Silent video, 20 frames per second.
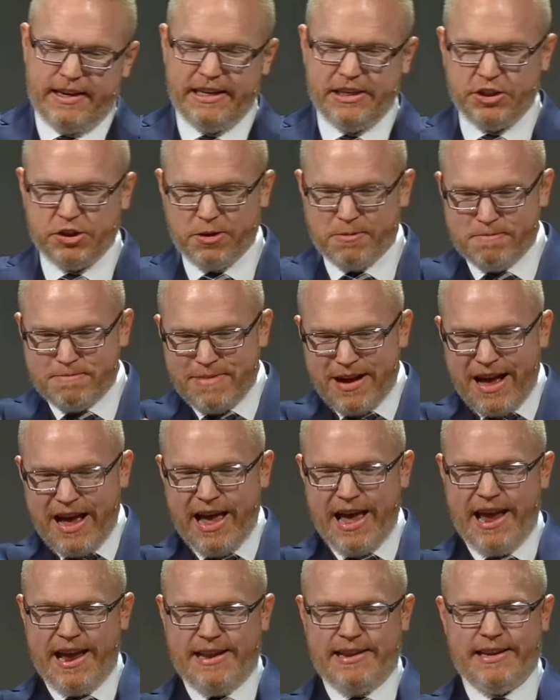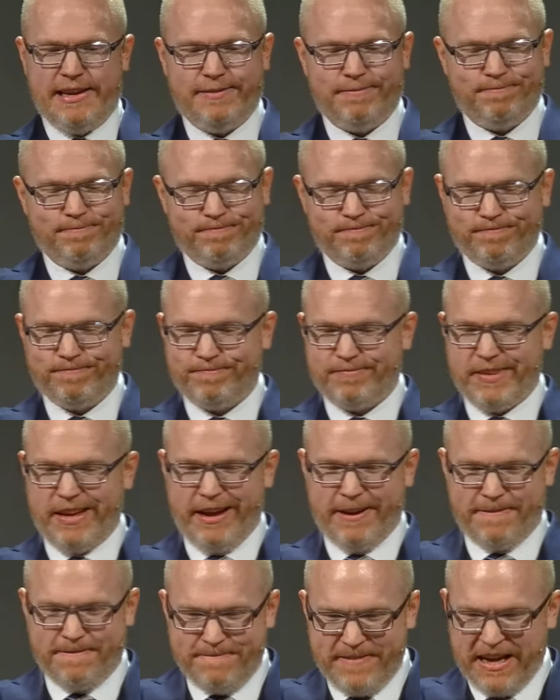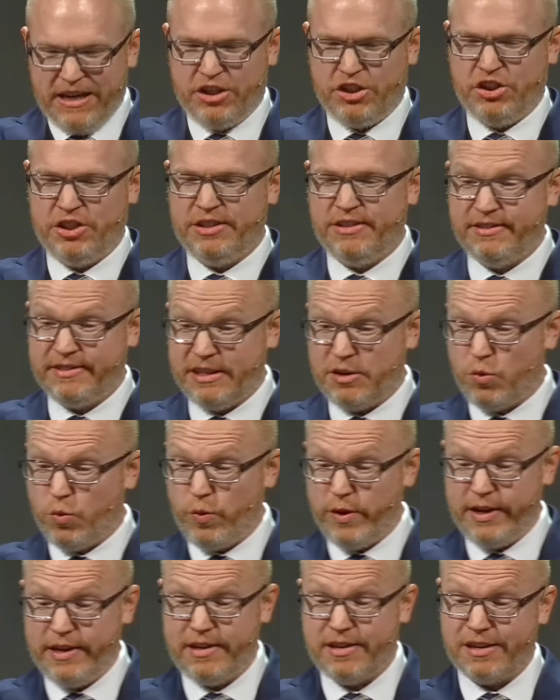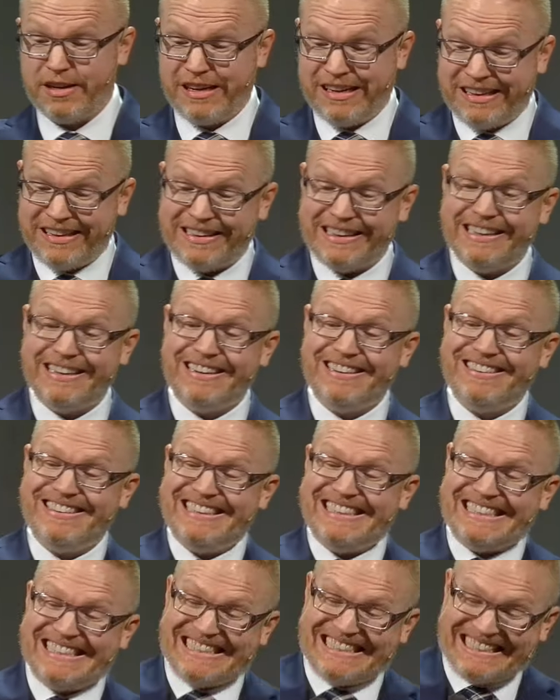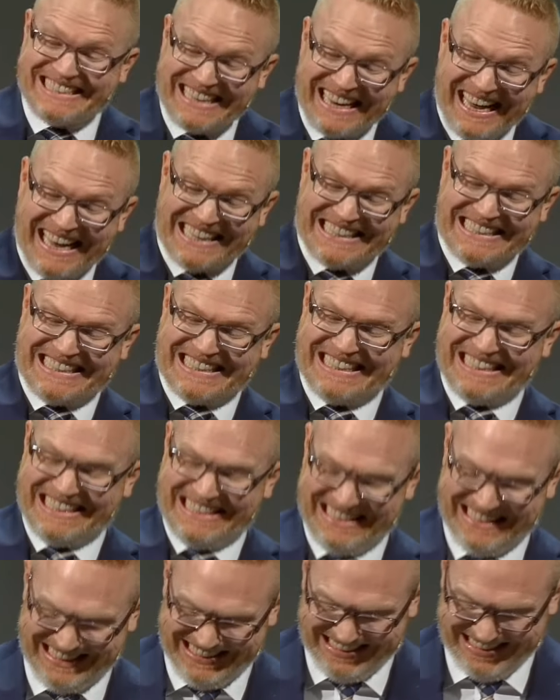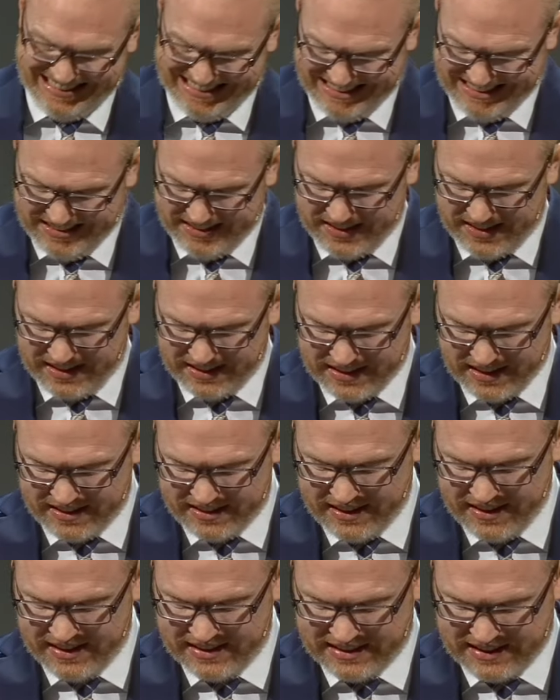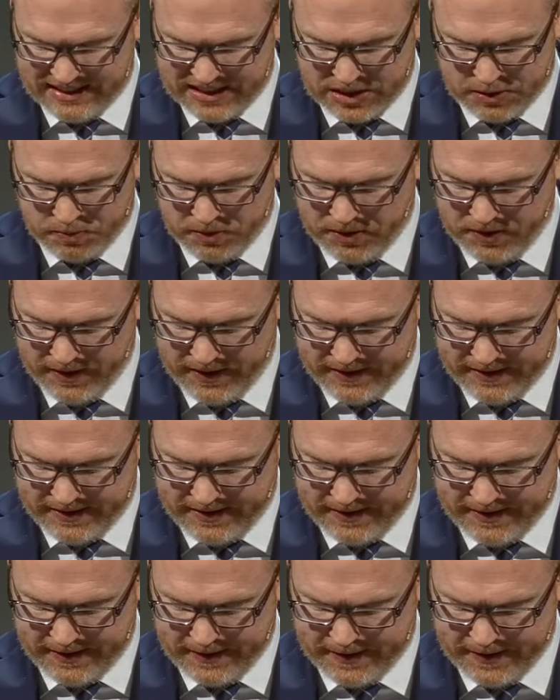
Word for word: Is your mind and affections and will clearly set on the things of the Spirit?